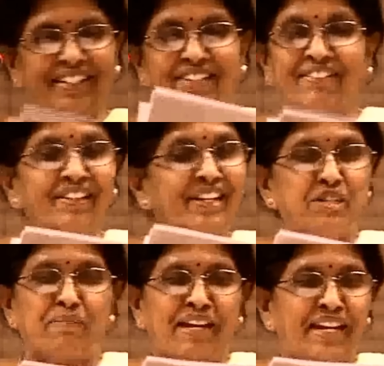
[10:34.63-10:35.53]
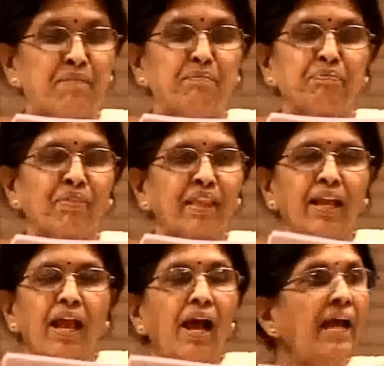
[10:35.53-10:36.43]
never calls by name.
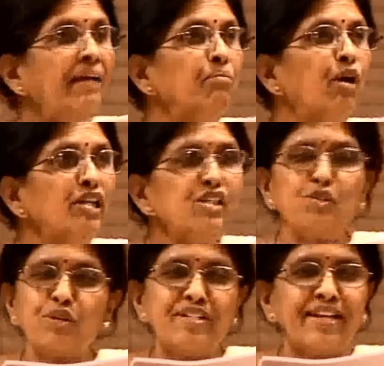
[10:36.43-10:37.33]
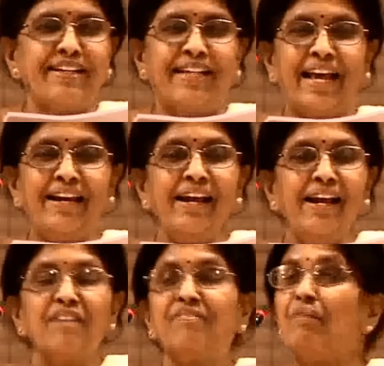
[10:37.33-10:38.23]
And moral stories are there
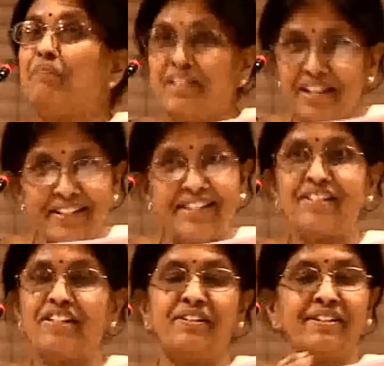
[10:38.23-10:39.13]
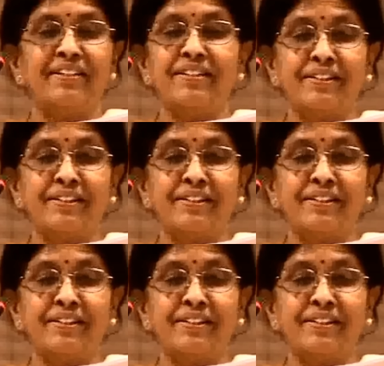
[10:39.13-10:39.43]
from Indian literature